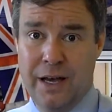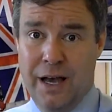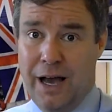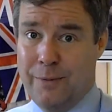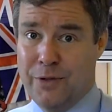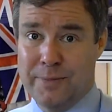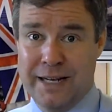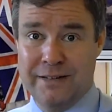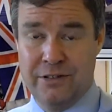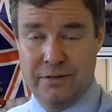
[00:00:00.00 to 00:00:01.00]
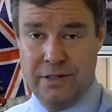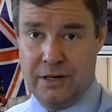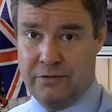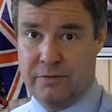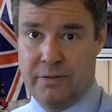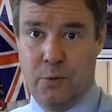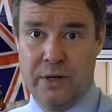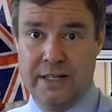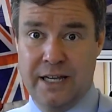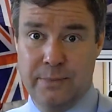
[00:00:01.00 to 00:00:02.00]
I'm not going to be adding, you know, a wedding
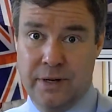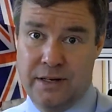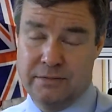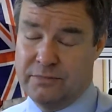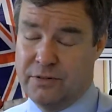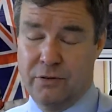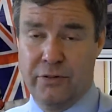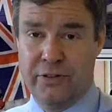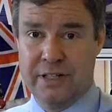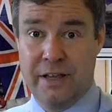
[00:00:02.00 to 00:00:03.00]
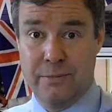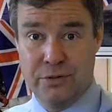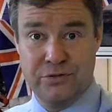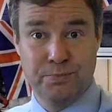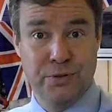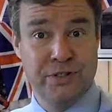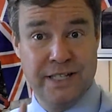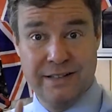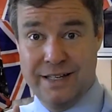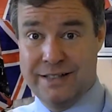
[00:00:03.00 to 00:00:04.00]
cake behind and other things like that, but
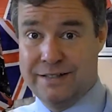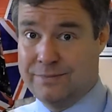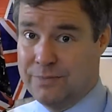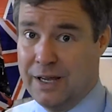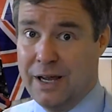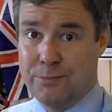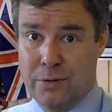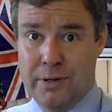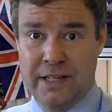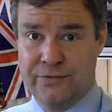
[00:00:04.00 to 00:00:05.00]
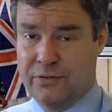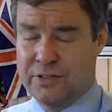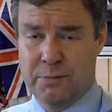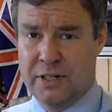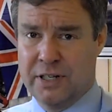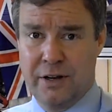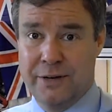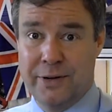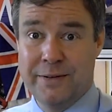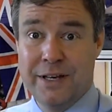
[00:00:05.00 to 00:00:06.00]
bunting is probably as far as I'm going to go anyway.
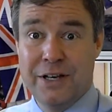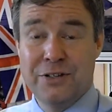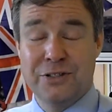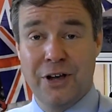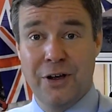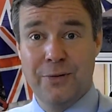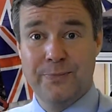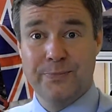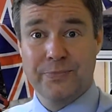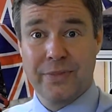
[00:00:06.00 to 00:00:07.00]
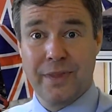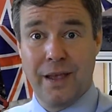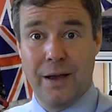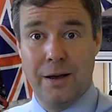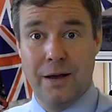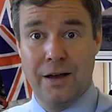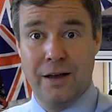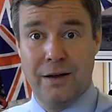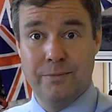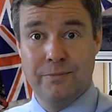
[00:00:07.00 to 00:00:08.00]
So
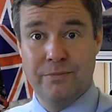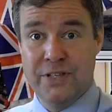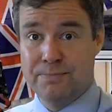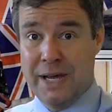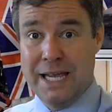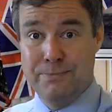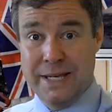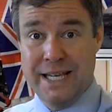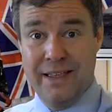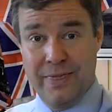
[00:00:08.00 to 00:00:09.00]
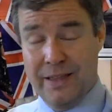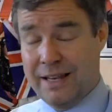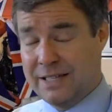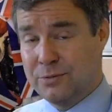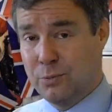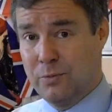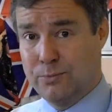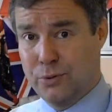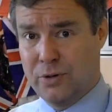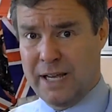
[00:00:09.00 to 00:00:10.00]
this may be the last
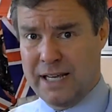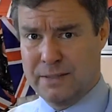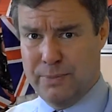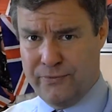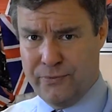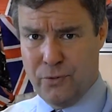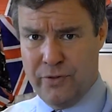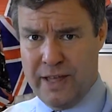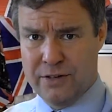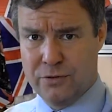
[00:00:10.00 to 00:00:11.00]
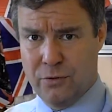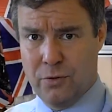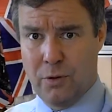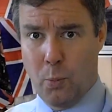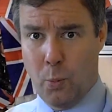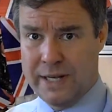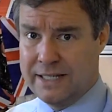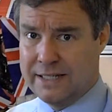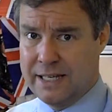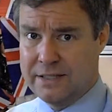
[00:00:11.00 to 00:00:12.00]
broadcast before the actual wedding
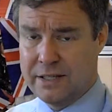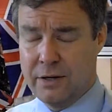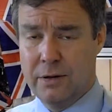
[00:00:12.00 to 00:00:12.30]
day, so